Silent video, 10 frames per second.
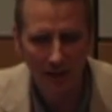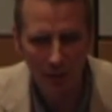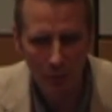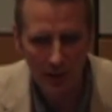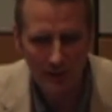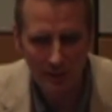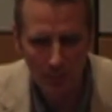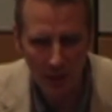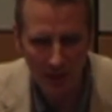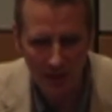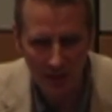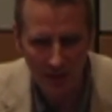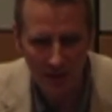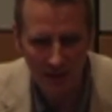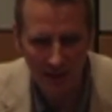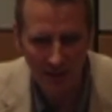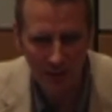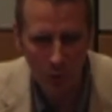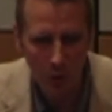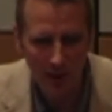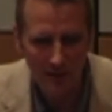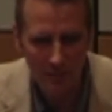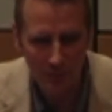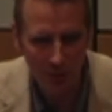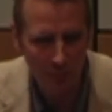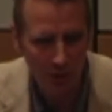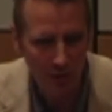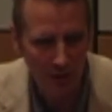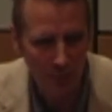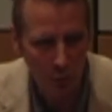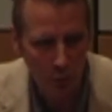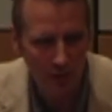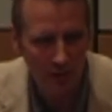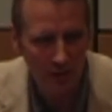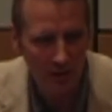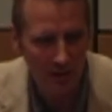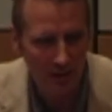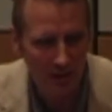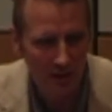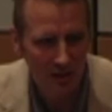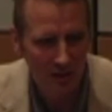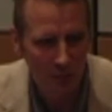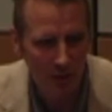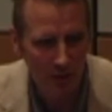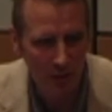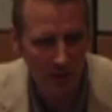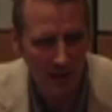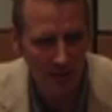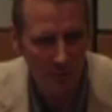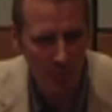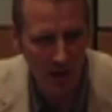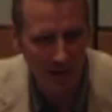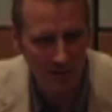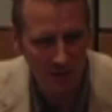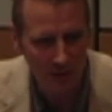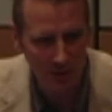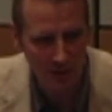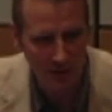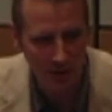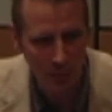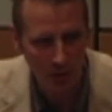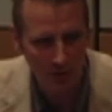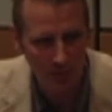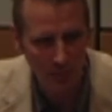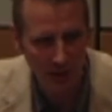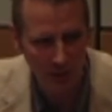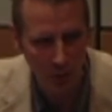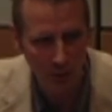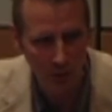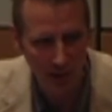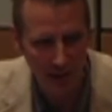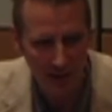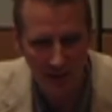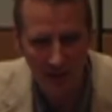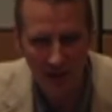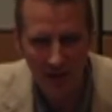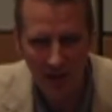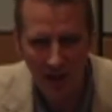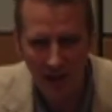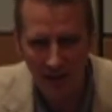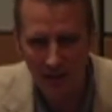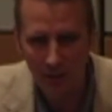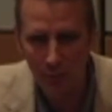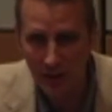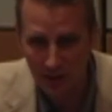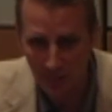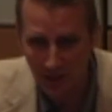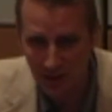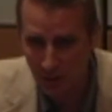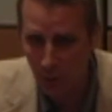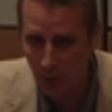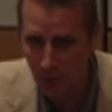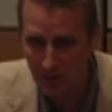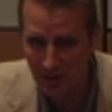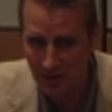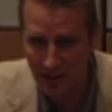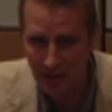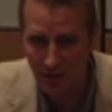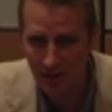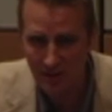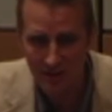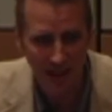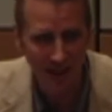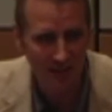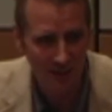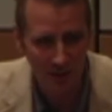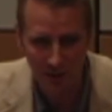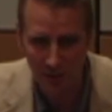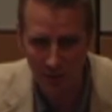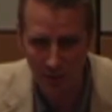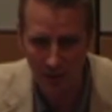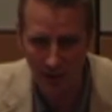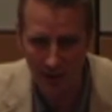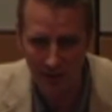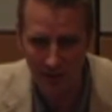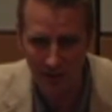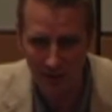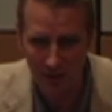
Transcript: And the reason being that quantum computing really when you look at the Bloch sphere in Hilbert space overlaid on a three dimensional representation, it's not telling you to look at